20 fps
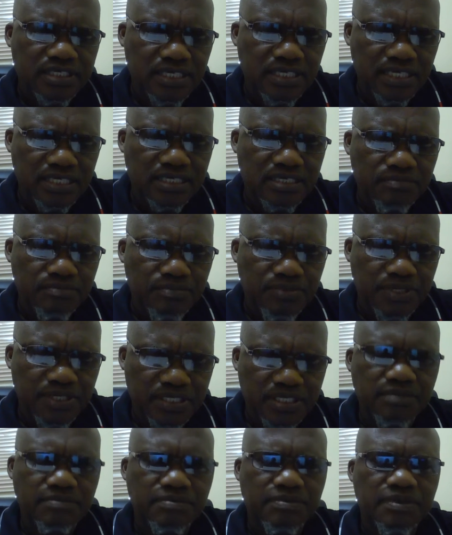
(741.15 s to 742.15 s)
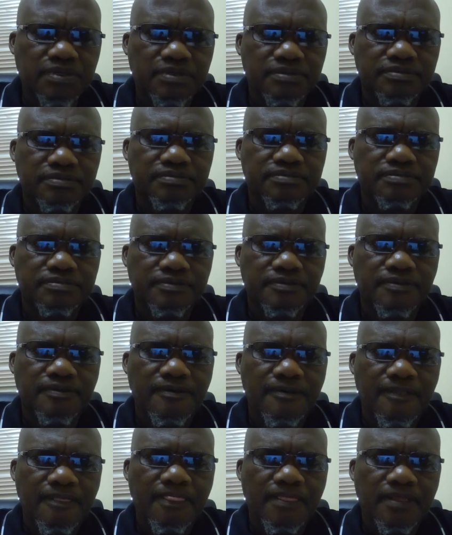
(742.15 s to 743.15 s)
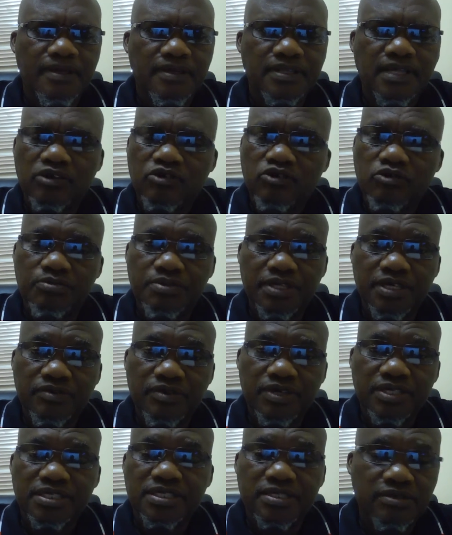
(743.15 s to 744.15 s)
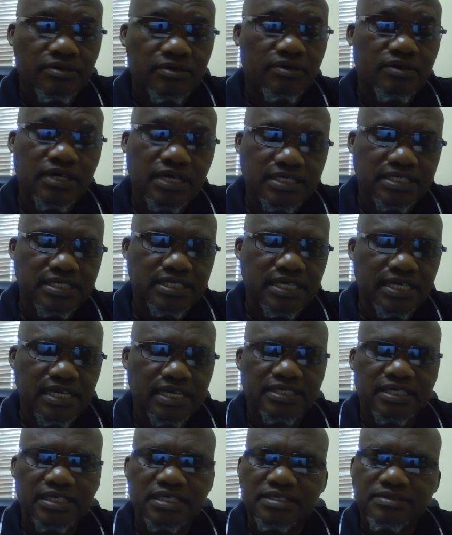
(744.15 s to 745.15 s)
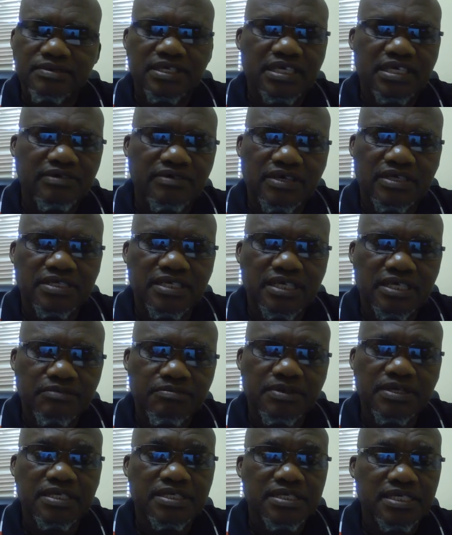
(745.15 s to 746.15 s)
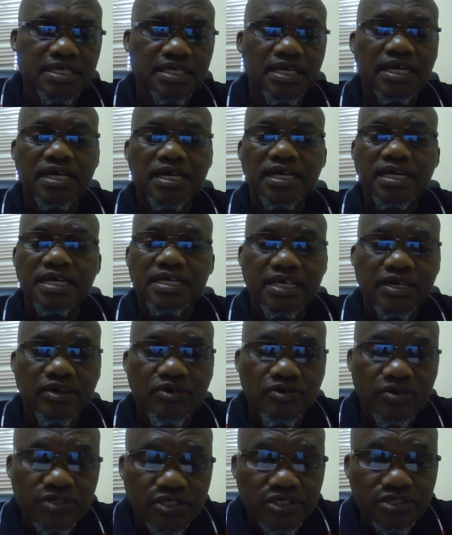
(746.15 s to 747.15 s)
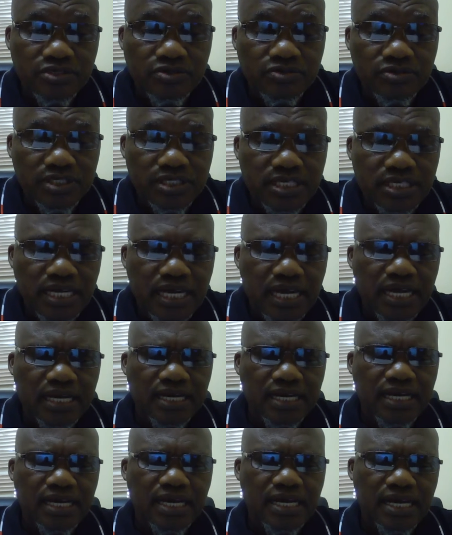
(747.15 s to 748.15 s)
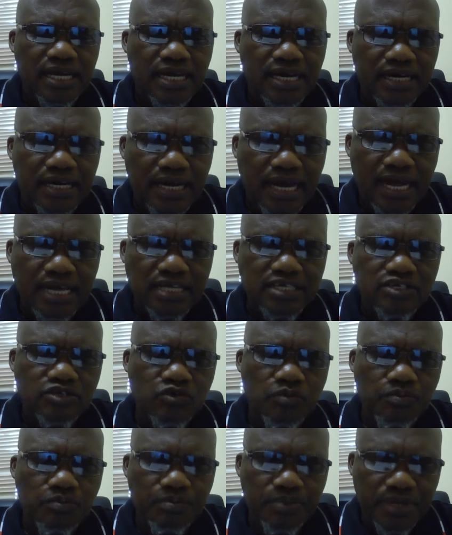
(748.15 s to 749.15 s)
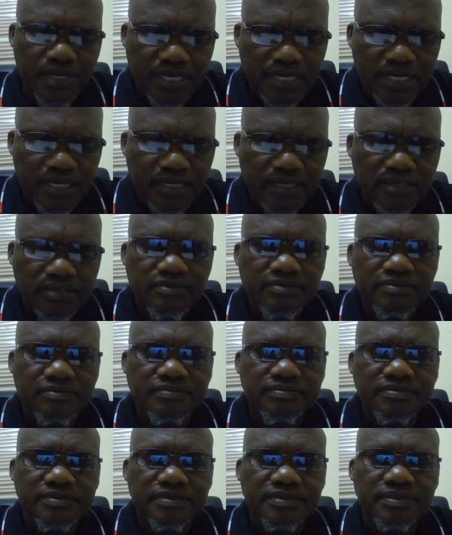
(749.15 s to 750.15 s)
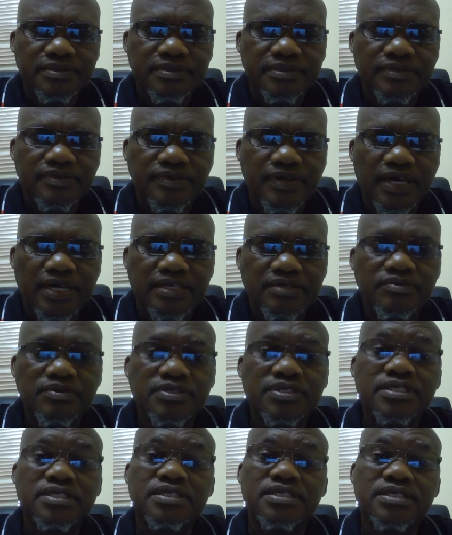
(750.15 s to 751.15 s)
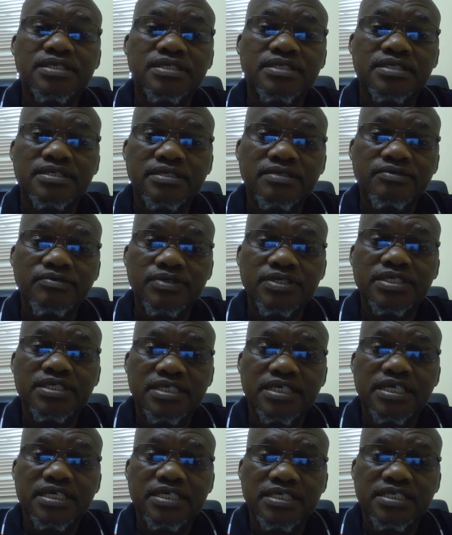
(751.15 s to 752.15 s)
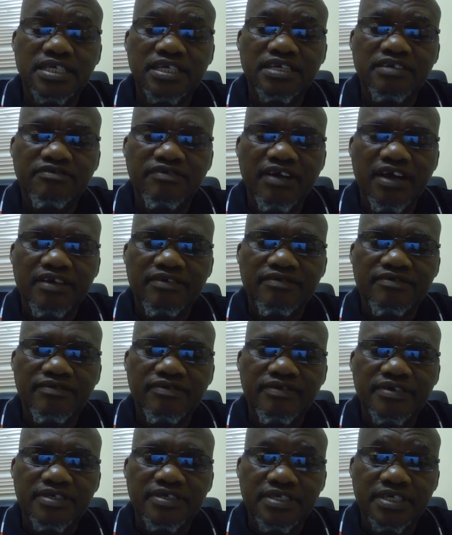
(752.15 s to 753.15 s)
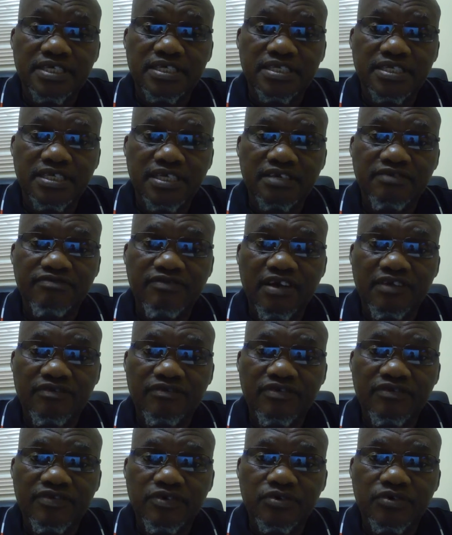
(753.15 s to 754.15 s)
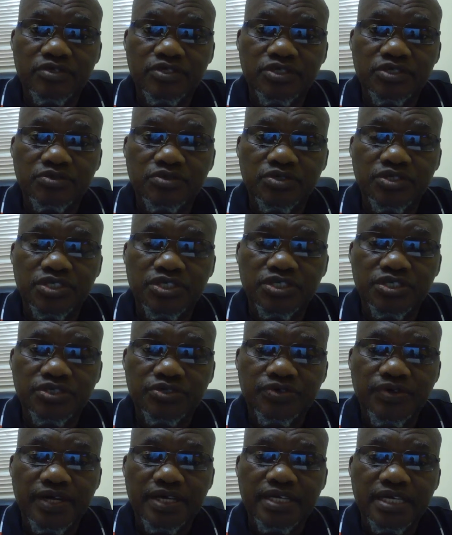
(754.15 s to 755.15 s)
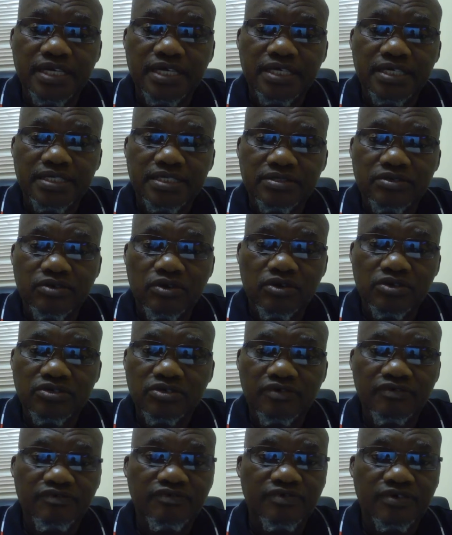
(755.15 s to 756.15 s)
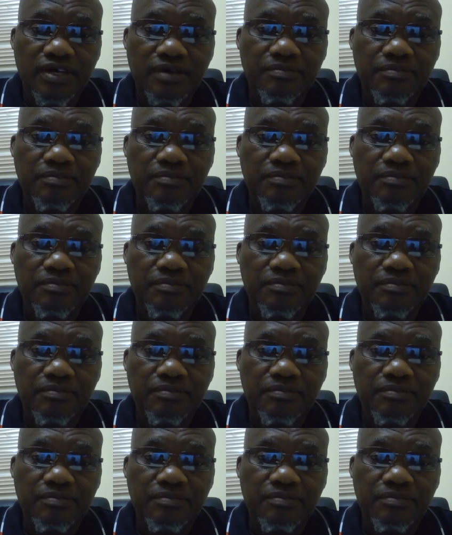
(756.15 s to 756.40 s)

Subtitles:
certain principles. That could be the question. All I say, I just give a statement and say the constitutional right to bail, right, which is Section 35. Section 35 of the Constitution, right, talks of